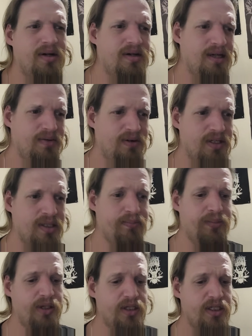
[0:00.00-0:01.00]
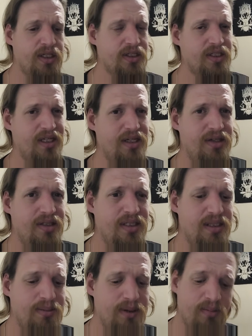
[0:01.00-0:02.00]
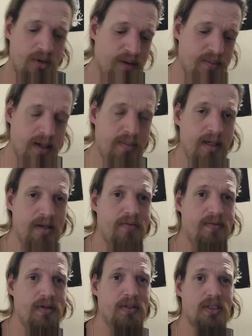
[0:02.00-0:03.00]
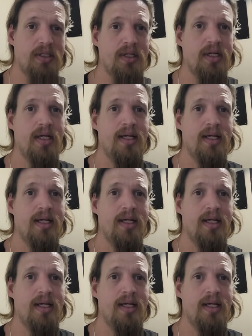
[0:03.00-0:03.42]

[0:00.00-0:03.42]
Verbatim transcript: diverse and push their skills a little bit more, maybe in the future.